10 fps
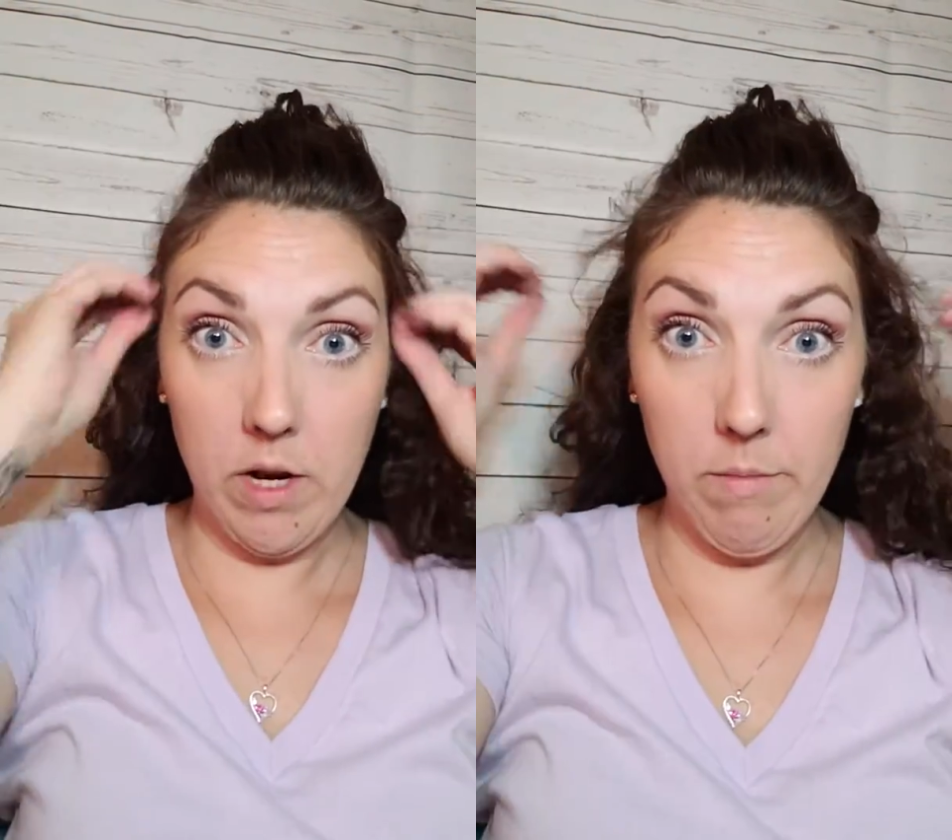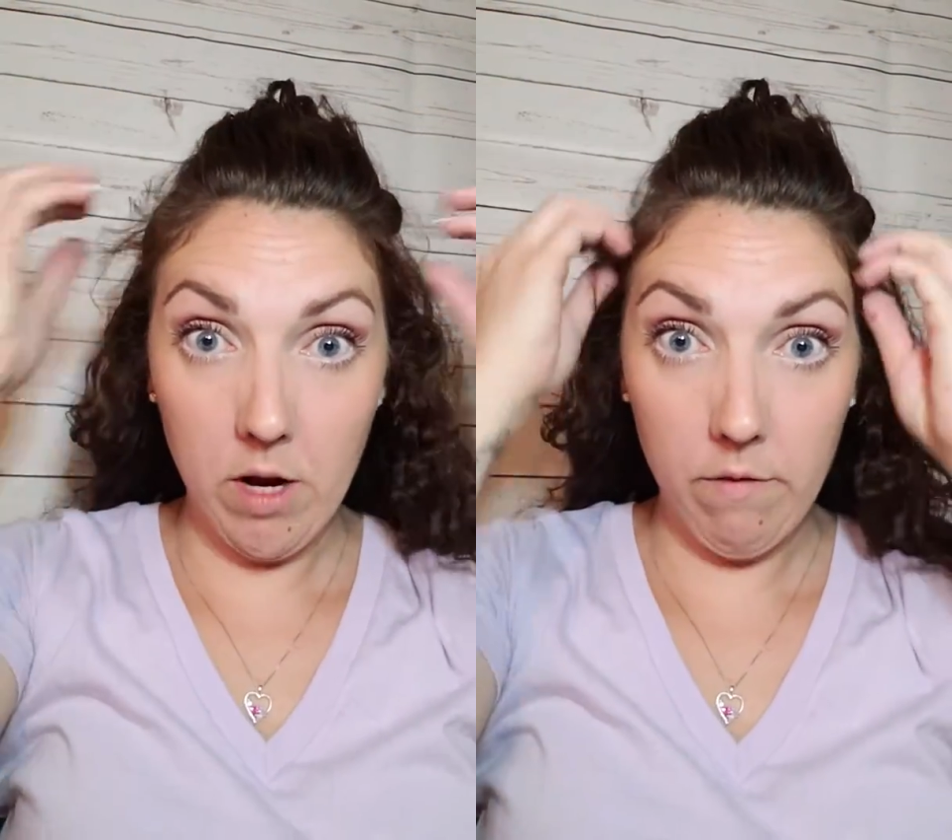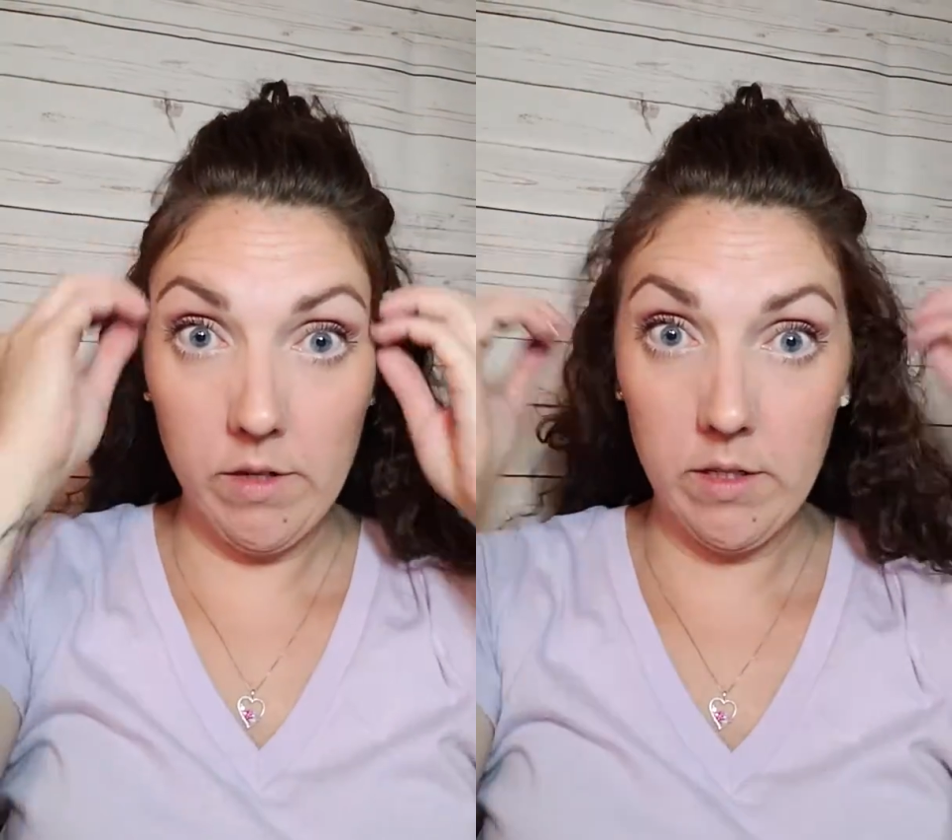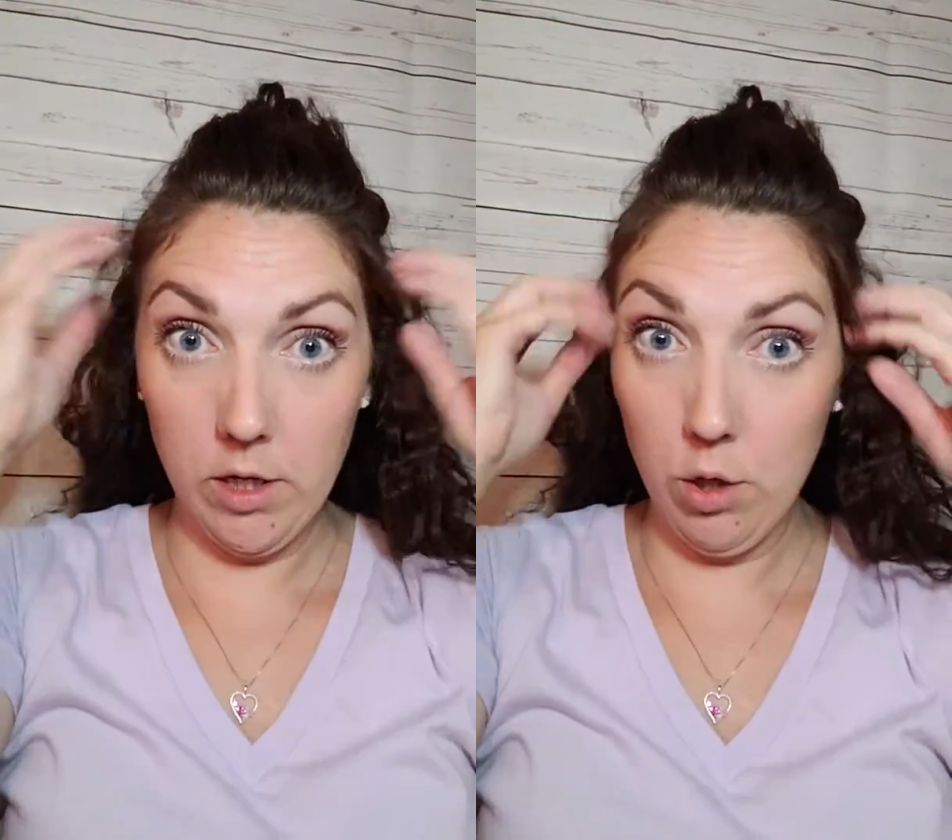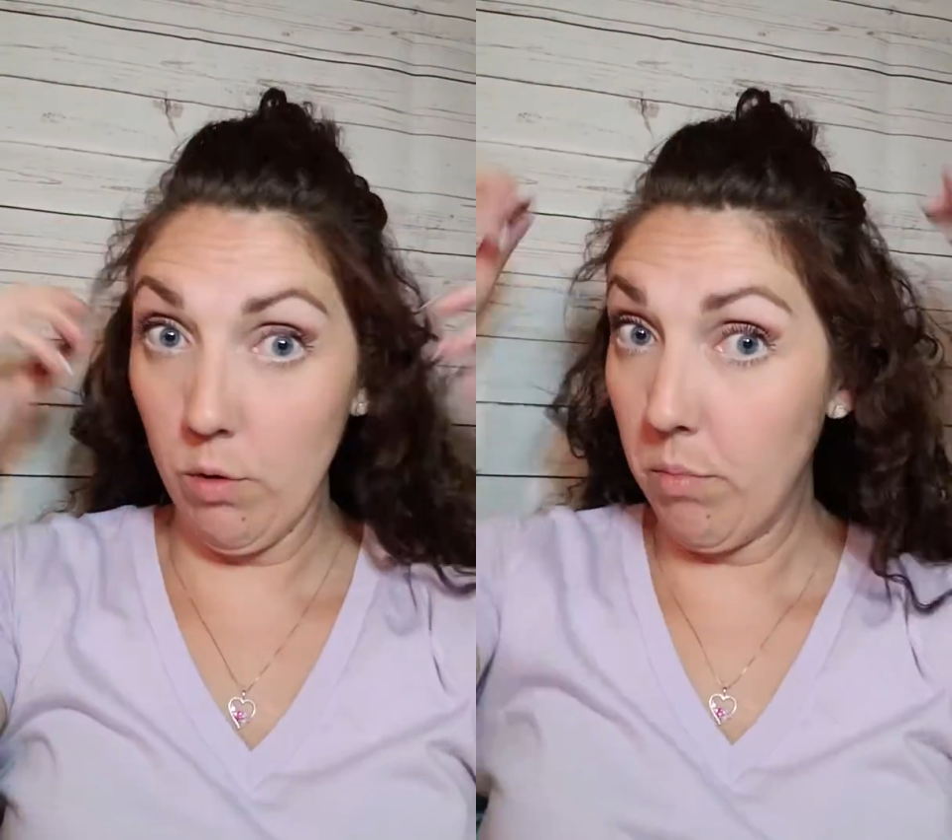I mean, obviously
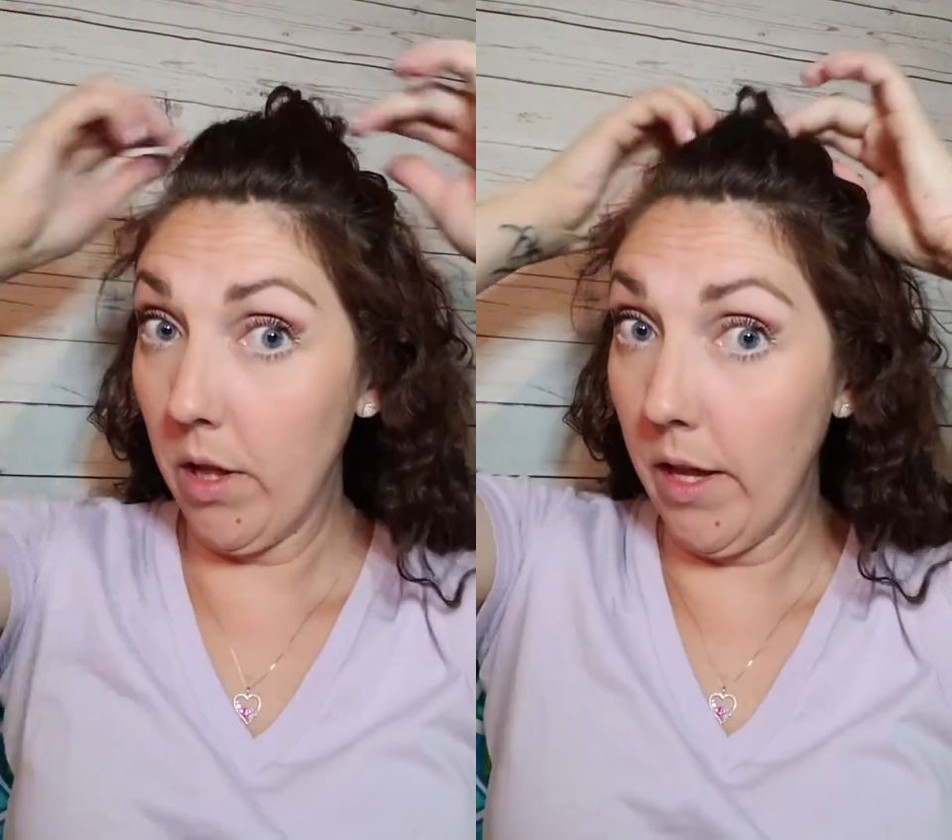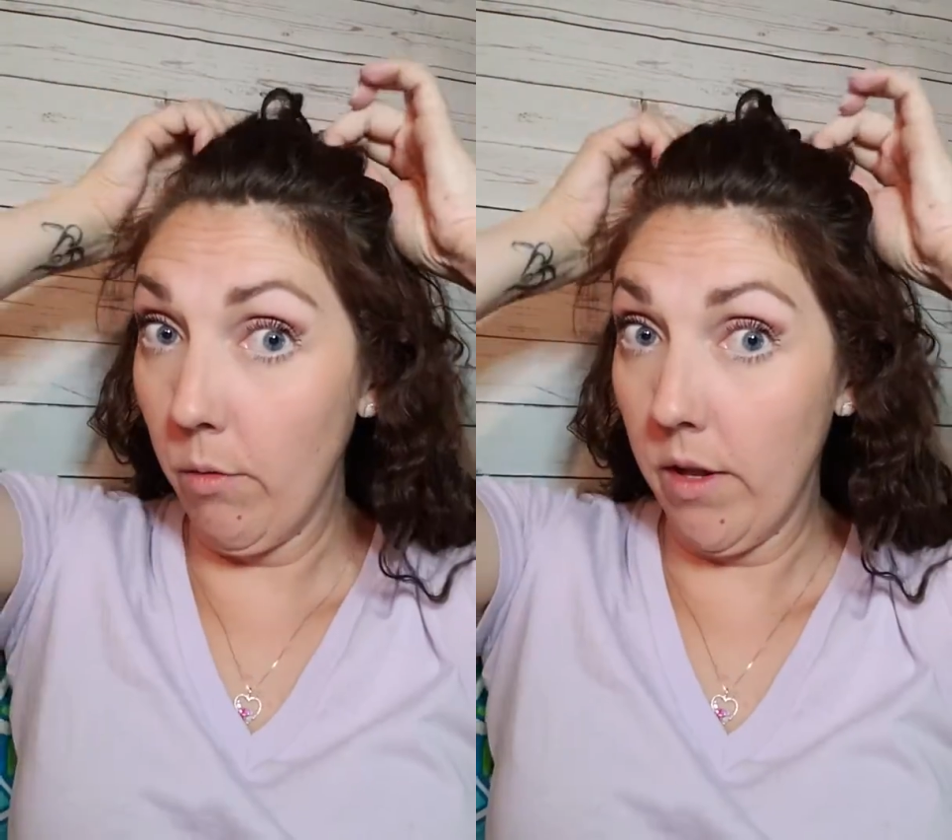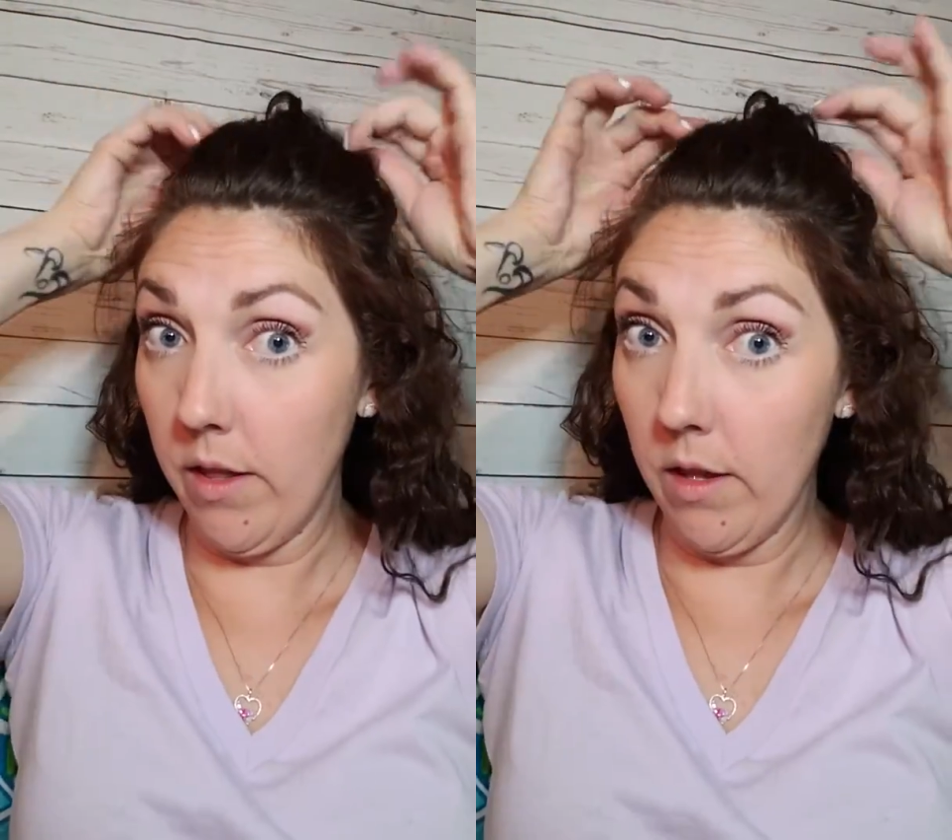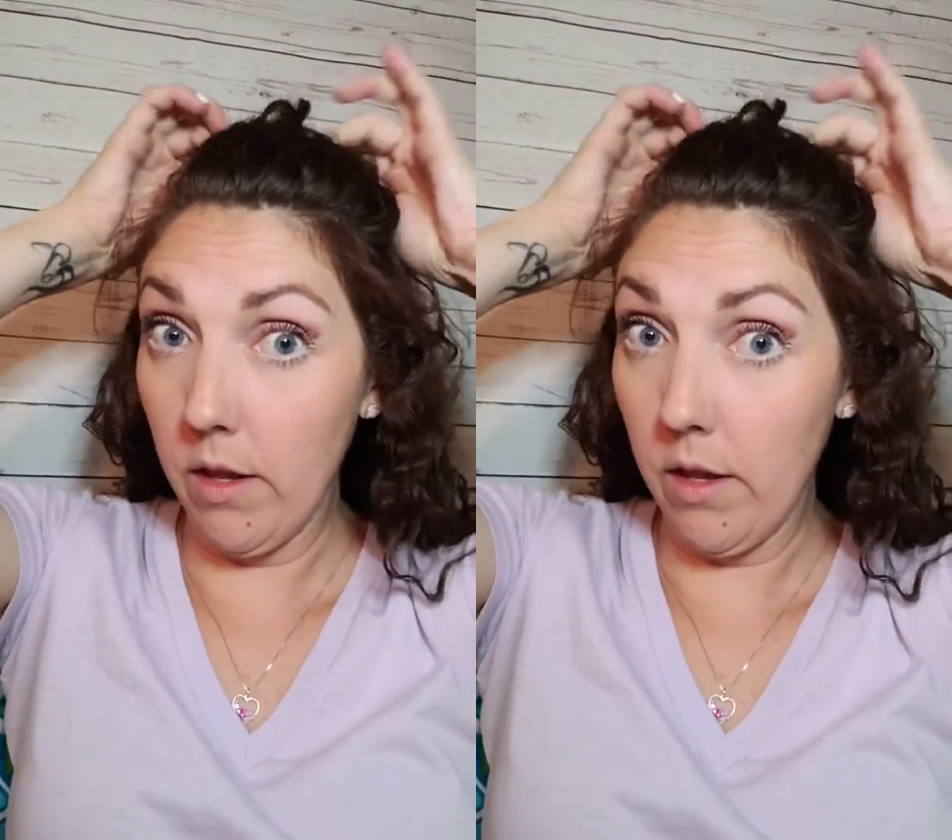you would play with it